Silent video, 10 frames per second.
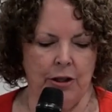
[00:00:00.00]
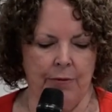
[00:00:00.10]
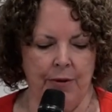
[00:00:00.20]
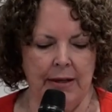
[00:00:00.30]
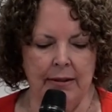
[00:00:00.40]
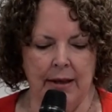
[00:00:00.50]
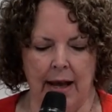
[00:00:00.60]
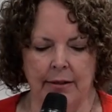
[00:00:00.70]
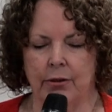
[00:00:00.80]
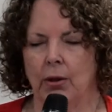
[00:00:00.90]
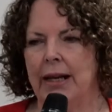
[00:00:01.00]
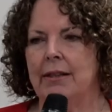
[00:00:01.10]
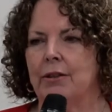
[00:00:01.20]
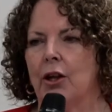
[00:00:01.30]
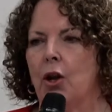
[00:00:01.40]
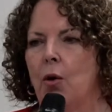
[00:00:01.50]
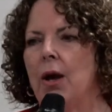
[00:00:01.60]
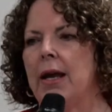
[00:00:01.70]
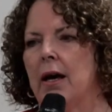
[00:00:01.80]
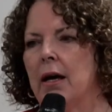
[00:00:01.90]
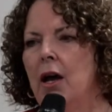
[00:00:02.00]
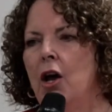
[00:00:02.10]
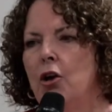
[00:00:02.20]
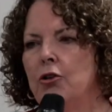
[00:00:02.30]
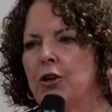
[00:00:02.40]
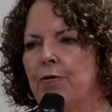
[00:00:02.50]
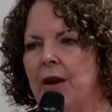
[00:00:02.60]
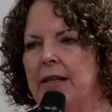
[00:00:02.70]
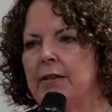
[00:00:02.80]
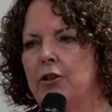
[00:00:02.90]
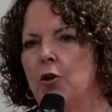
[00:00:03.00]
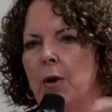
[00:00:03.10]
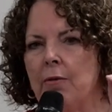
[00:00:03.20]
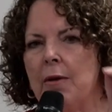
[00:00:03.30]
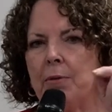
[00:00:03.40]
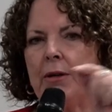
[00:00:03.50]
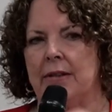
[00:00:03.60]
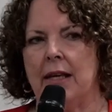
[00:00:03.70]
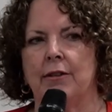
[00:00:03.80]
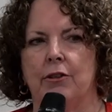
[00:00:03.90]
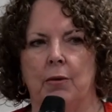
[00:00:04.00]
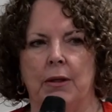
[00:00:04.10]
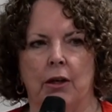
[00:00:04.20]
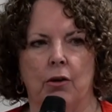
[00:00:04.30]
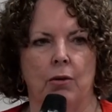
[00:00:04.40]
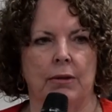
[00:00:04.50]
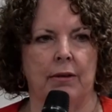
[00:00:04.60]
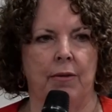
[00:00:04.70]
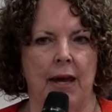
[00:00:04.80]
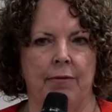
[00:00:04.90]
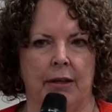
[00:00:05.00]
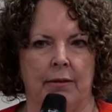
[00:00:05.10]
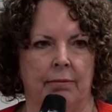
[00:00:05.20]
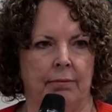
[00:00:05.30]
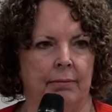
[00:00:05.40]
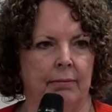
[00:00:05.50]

defense counsel. He's the lawyer who defends you and represents you in the courts of heaven.